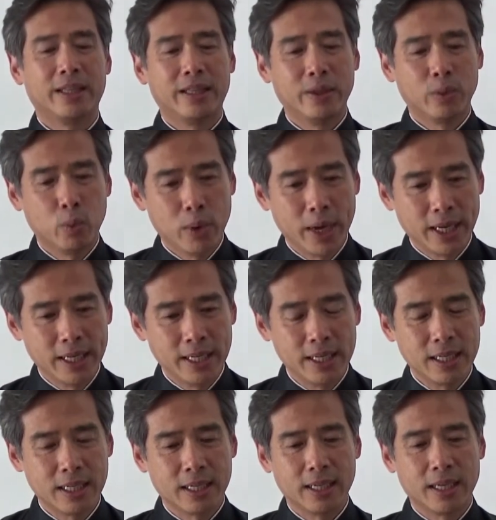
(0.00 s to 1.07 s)
the
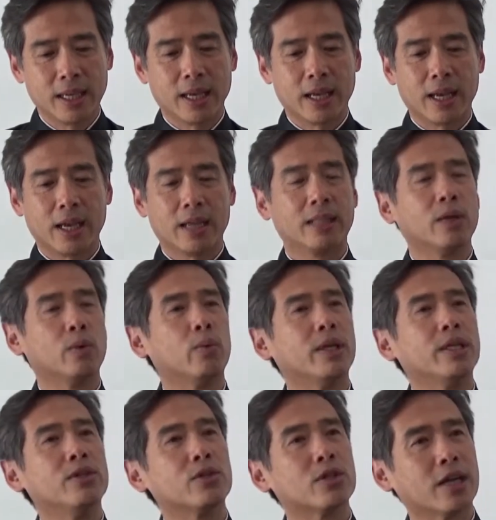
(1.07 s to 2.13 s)
wind, and the
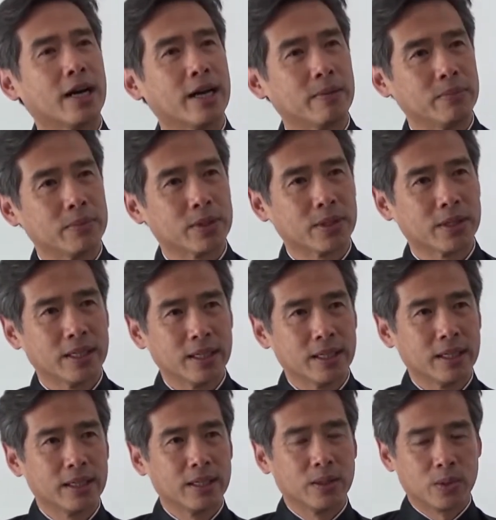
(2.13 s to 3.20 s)
wind chimes.
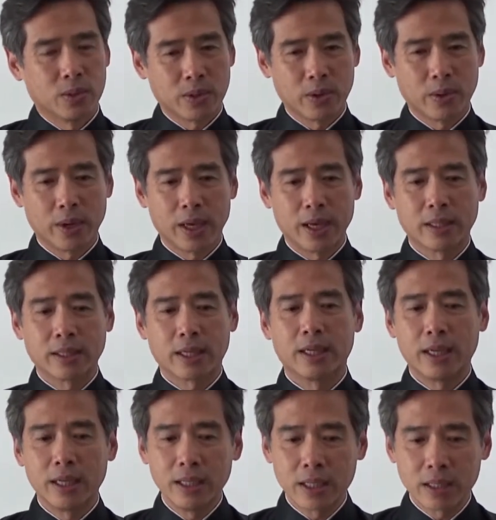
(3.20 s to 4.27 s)
So it's
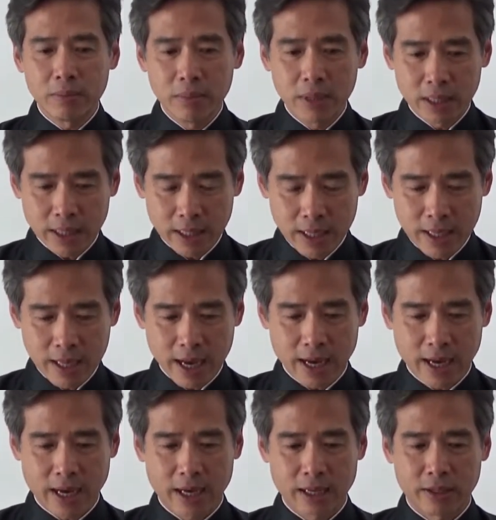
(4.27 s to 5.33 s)
an intimacy
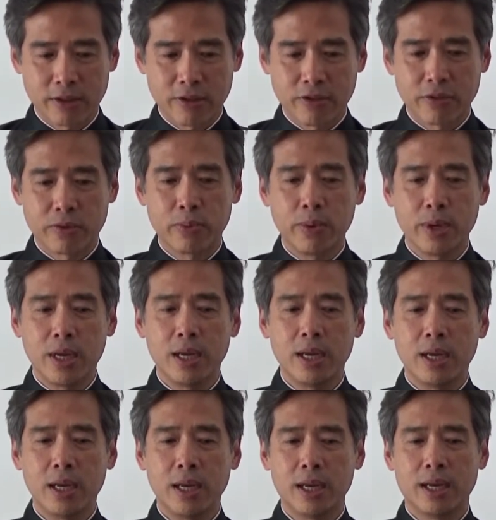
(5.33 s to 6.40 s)
that has
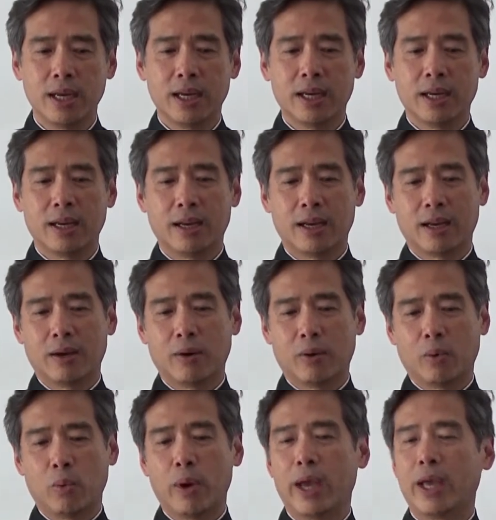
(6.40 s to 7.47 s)
three
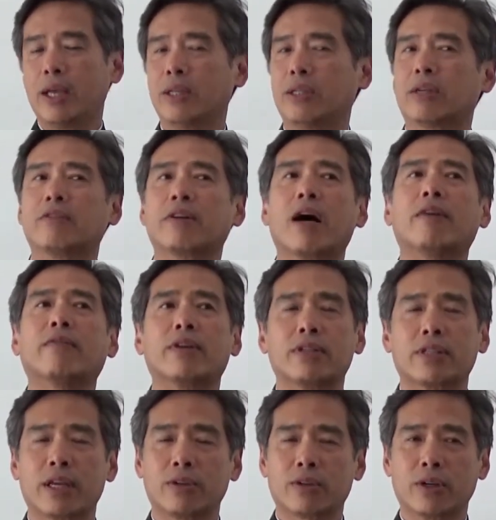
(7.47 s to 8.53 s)
ways of
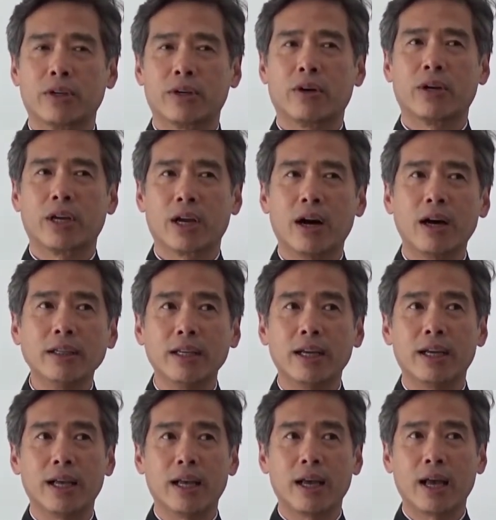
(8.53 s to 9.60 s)
conversation going on,
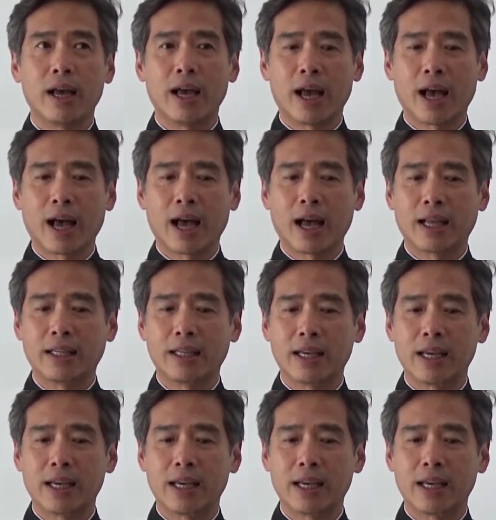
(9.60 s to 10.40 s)
and